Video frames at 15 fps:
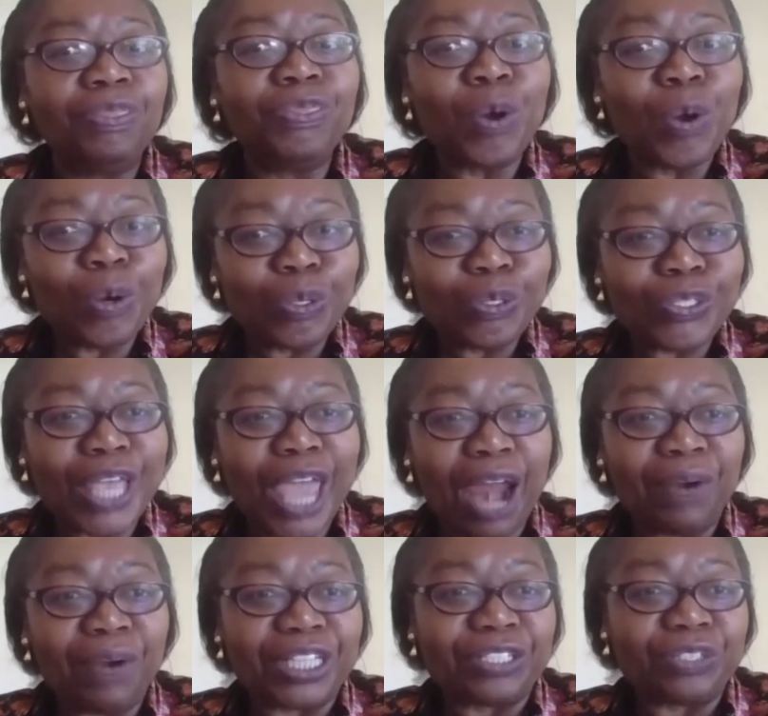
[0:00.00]
those
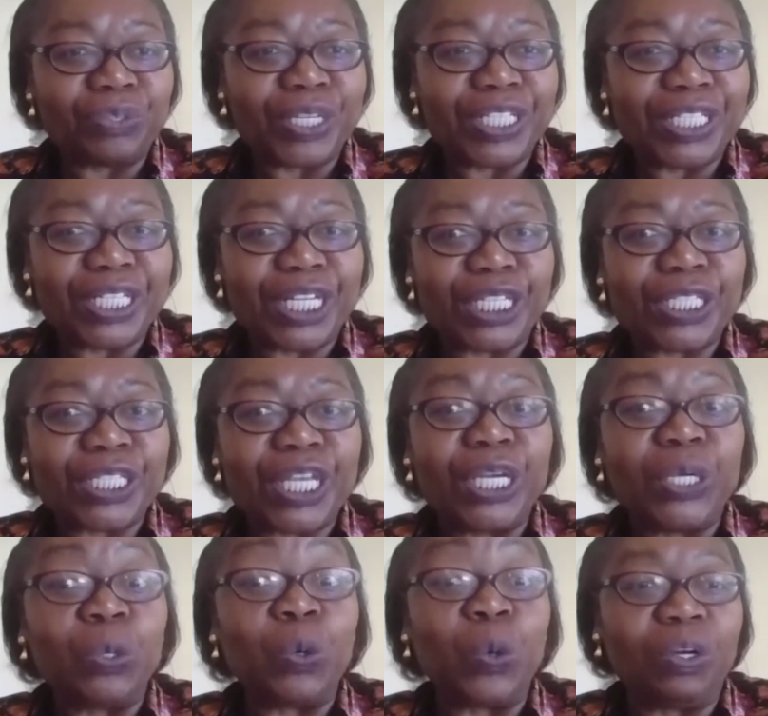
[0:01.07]
characteristics
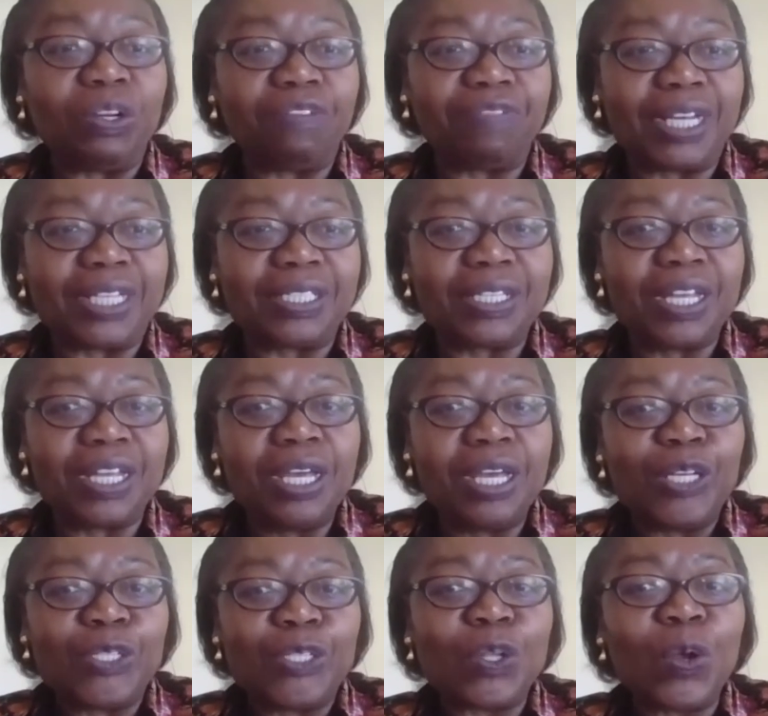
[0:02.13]
in all of us.
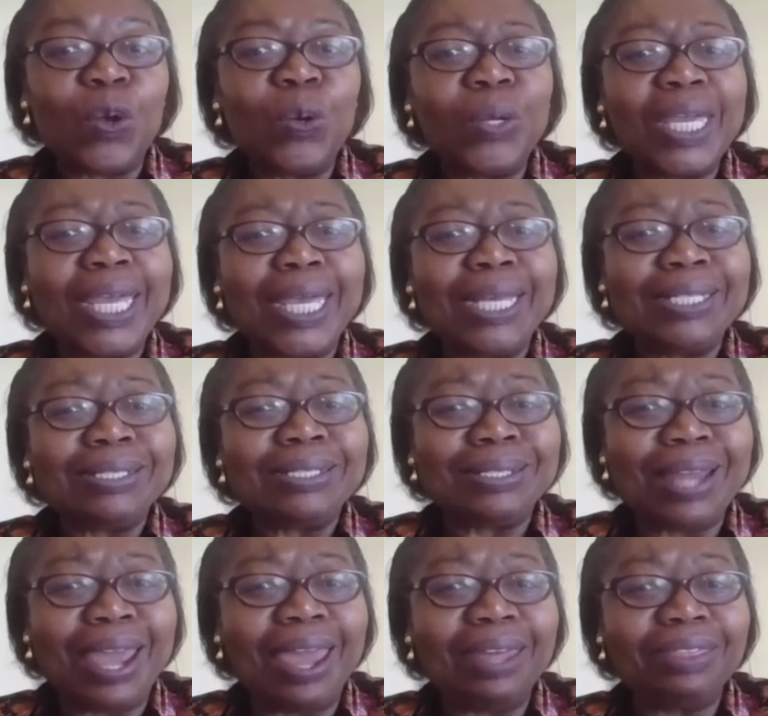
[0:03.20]
So his
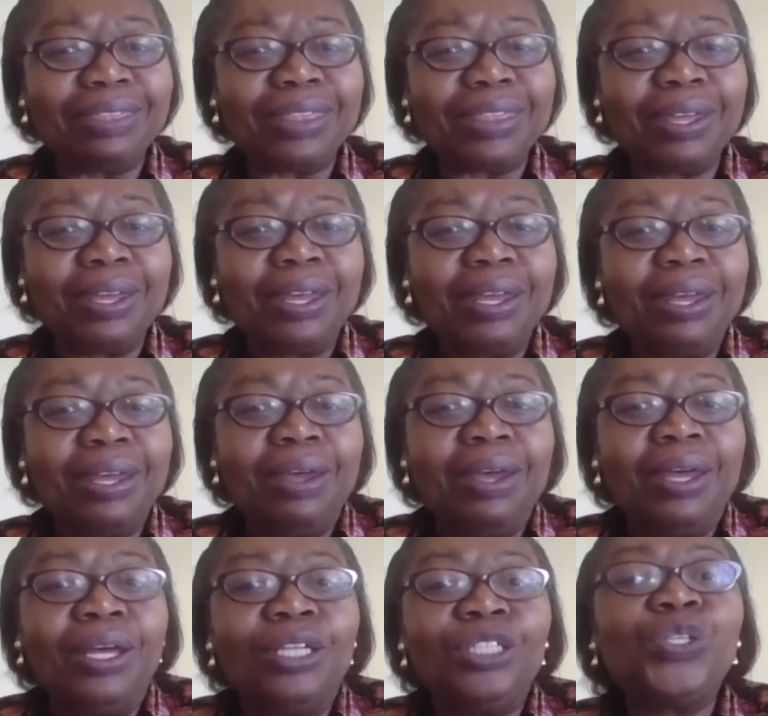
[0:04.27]
death
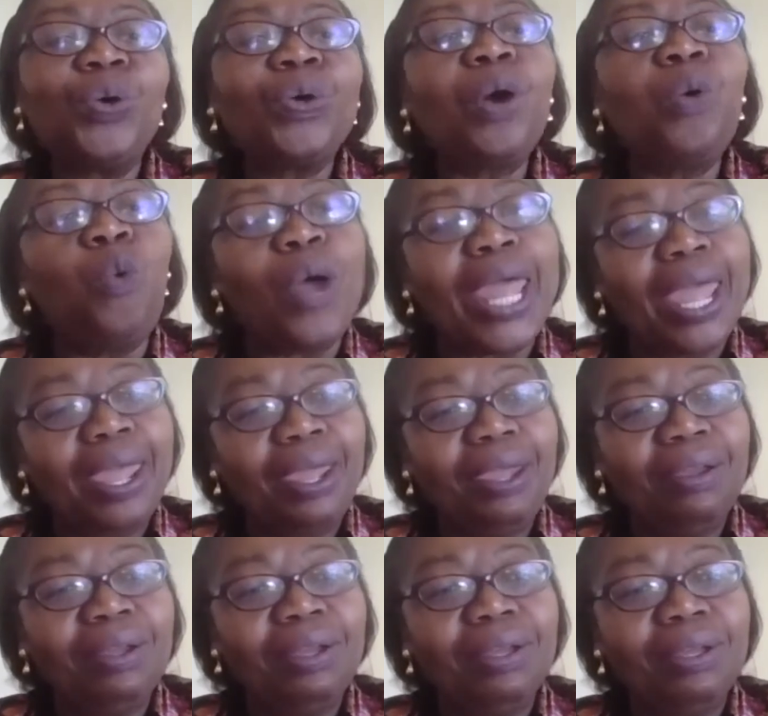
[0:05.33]
took away,
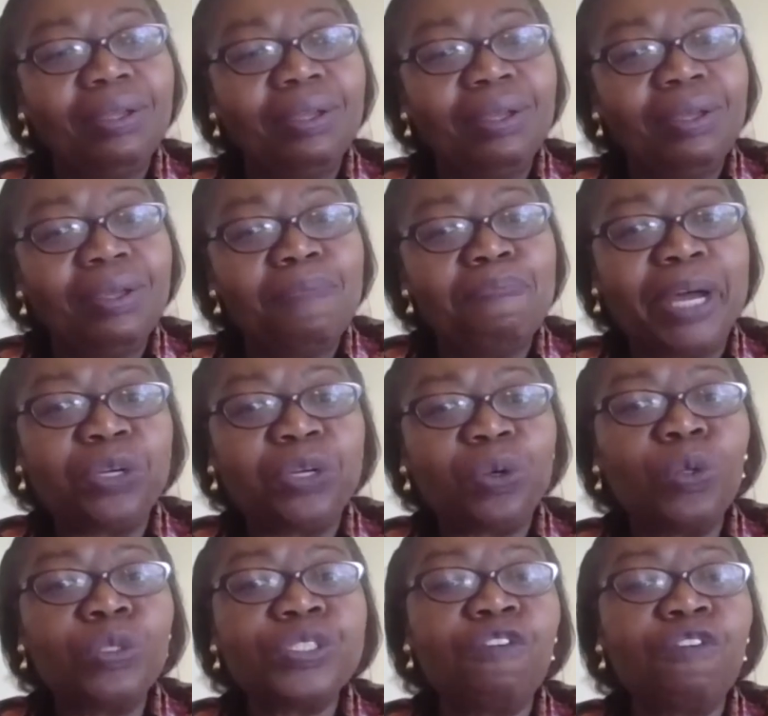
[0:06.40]
but
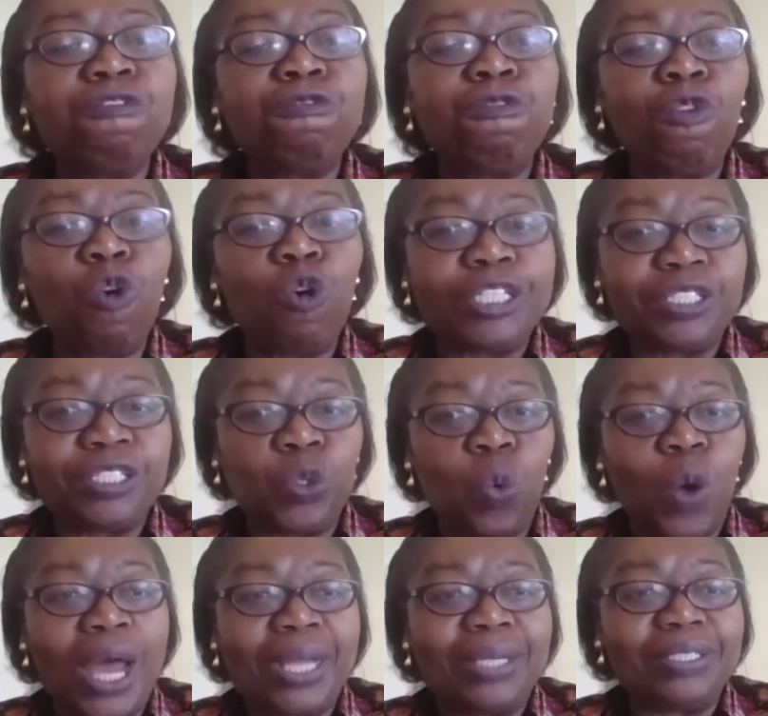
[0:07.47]
also forced
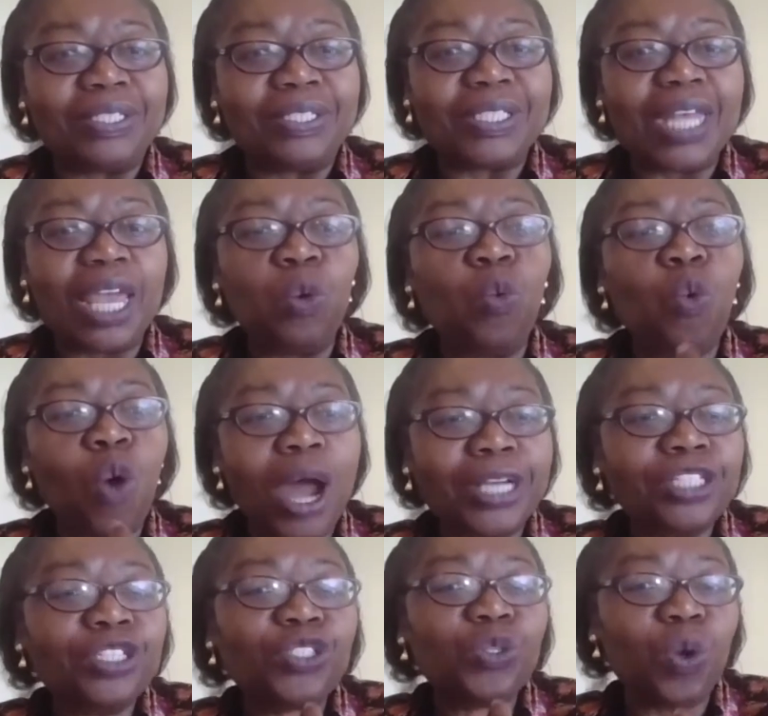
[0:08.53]
one to say,
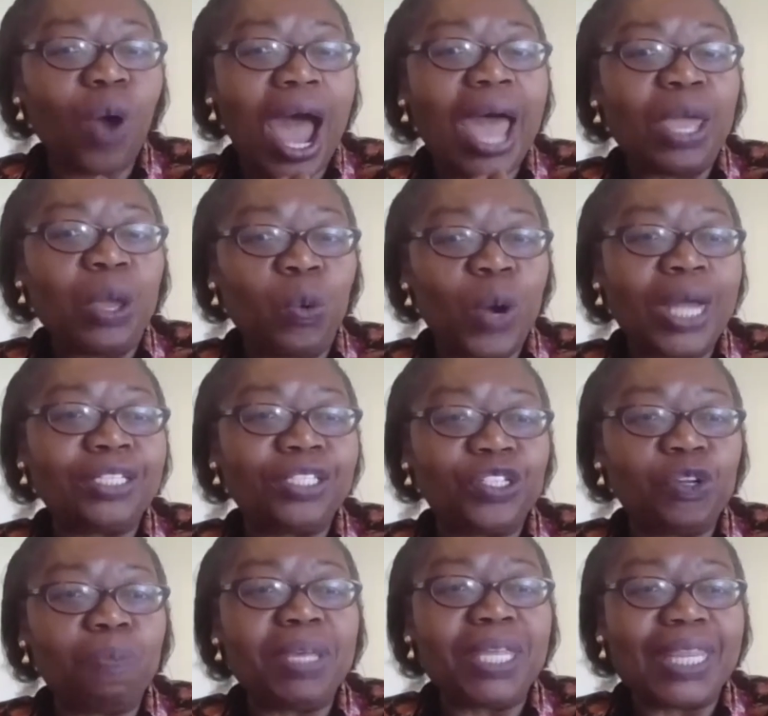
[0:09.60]
what do I want
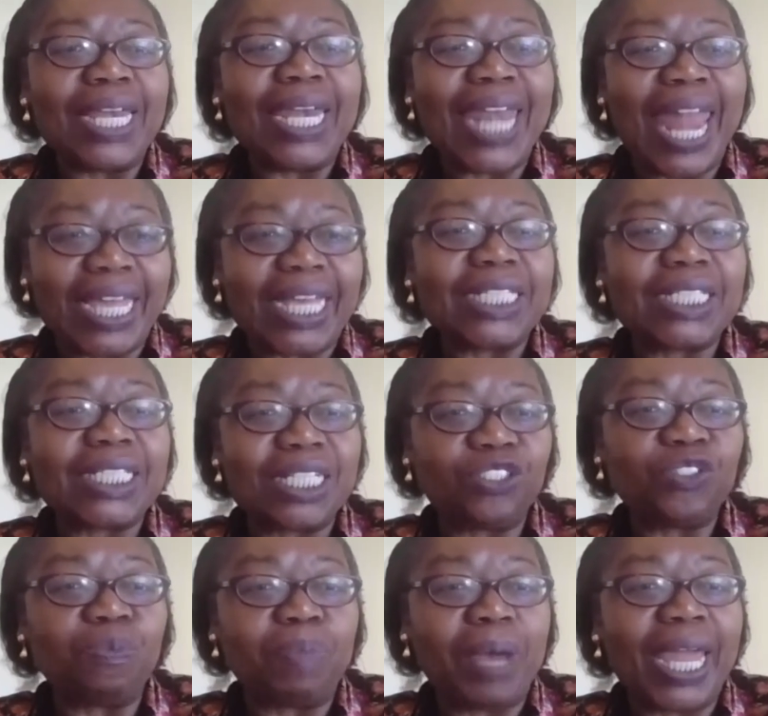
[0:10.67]
to be the legacy
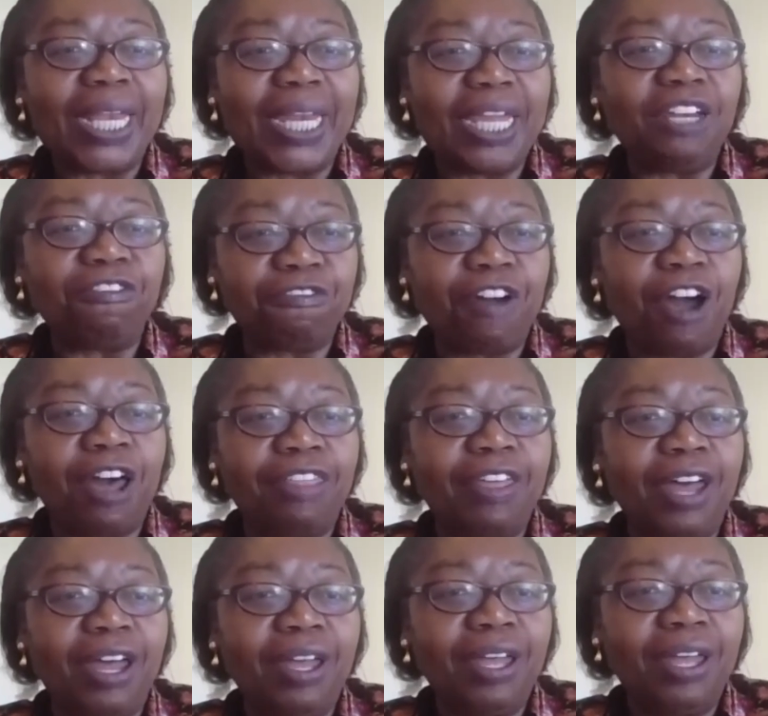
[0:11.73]
to my late father